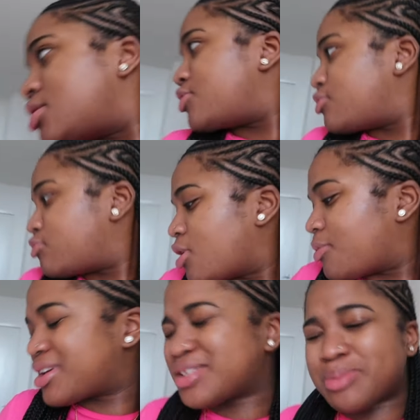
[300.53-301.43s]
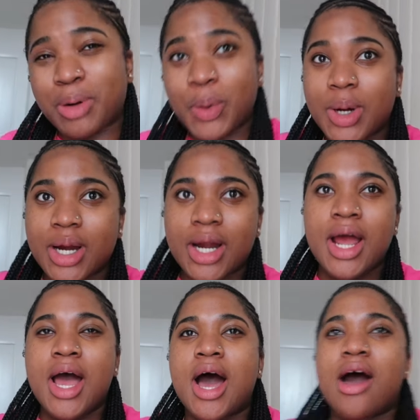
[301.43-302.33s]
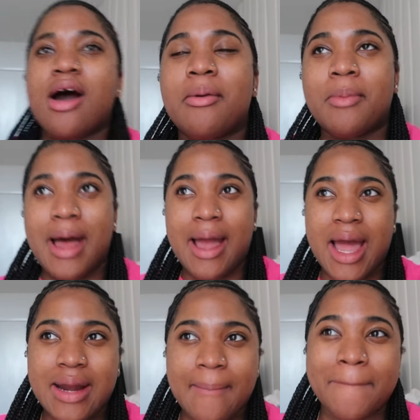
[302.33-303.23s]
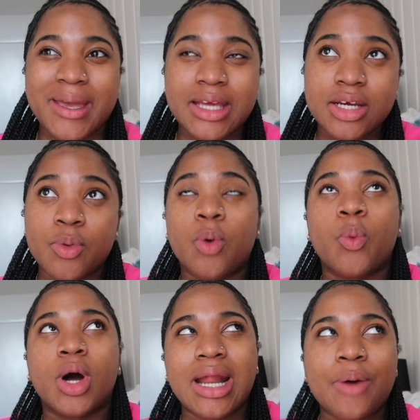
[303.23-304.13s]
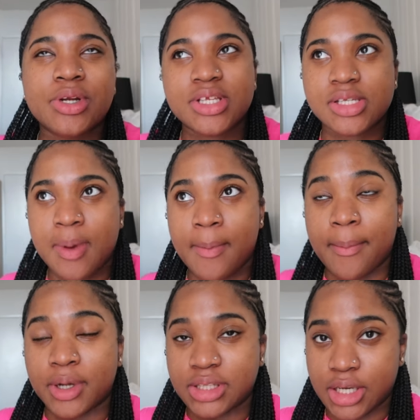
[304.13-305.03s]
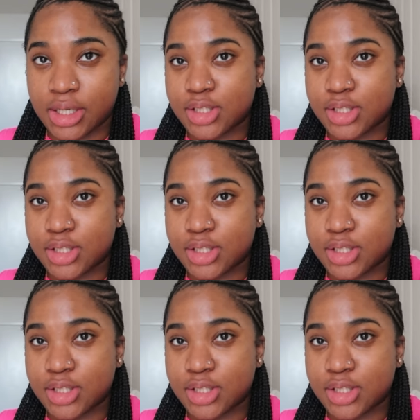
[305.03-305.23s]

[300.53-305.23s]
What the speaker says: to go explore. I kind of baited, well, one, I wanted to spend my birthday here.